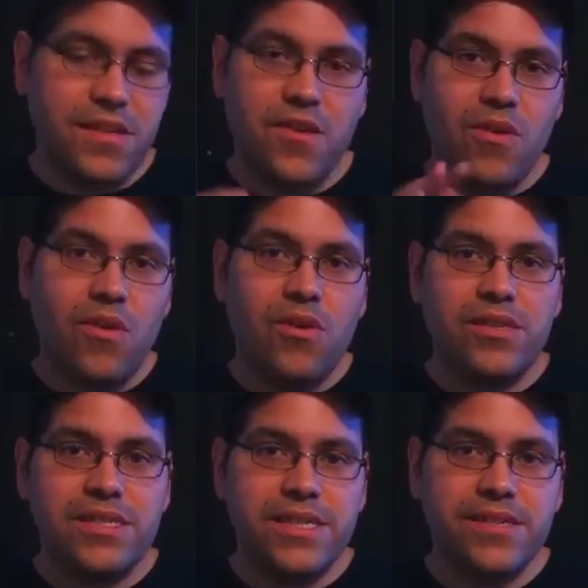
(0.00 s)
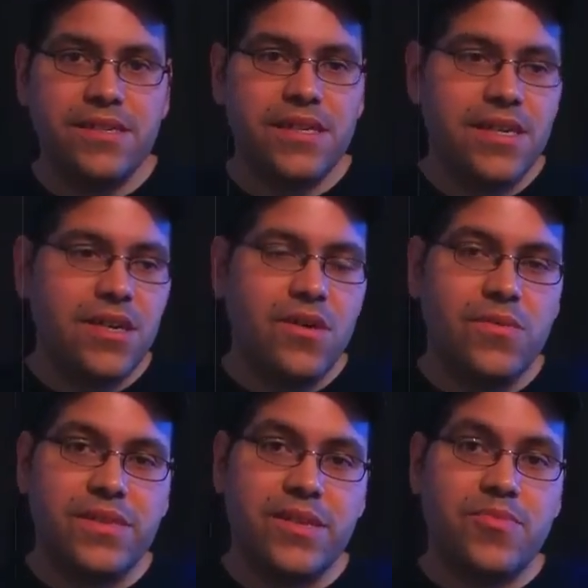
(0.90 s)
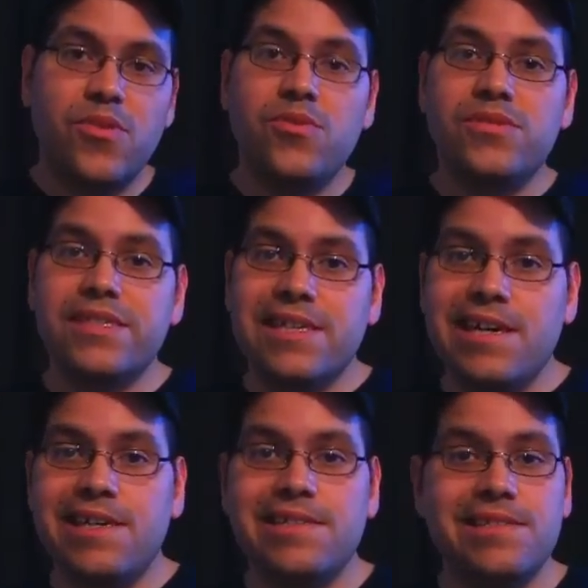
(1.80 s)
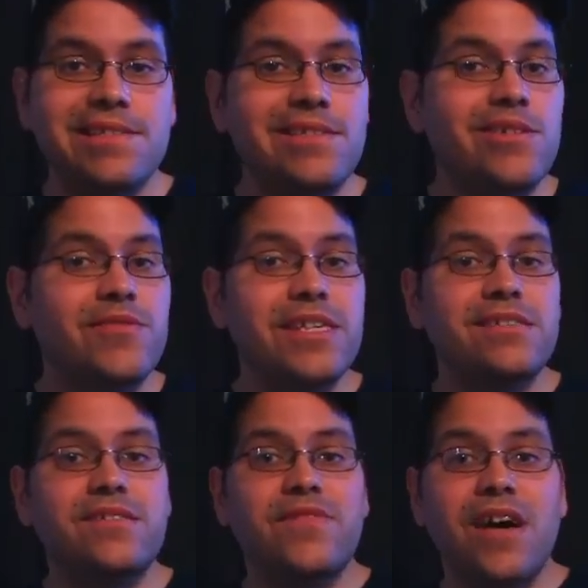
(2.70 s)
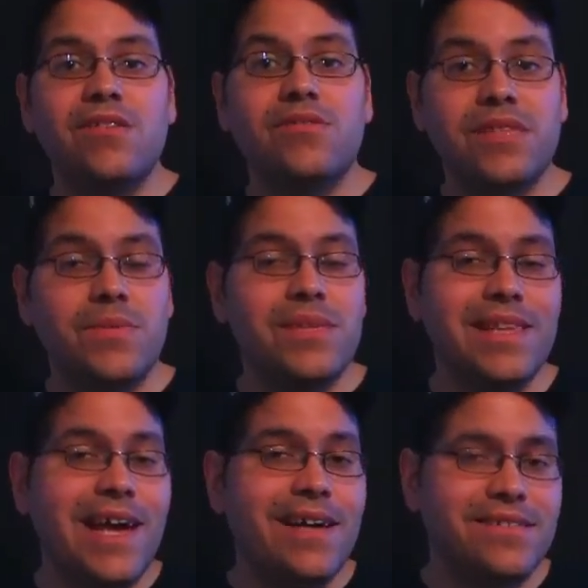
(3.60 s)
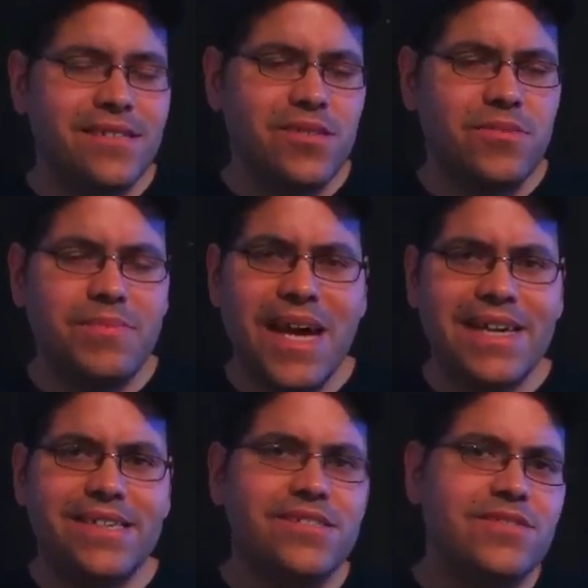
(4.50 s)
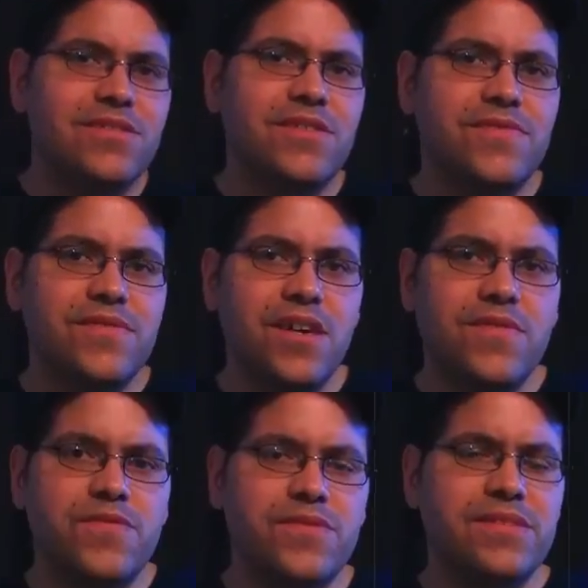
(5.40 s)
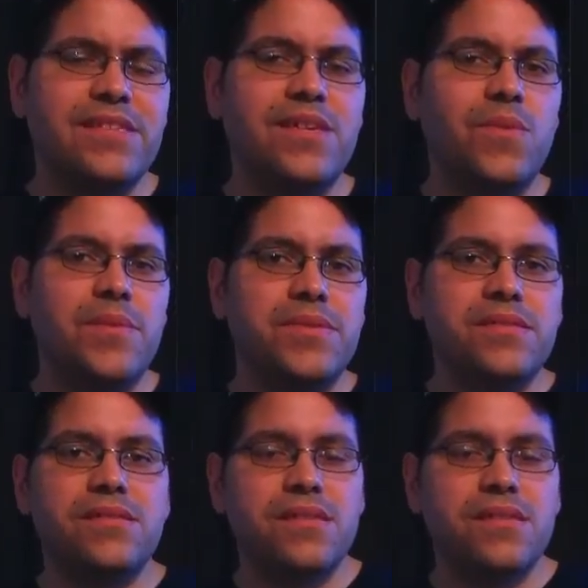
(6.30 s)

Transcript: They're all in here with their pros and cons, the duration of how long they would last, and a little back history of said weapon.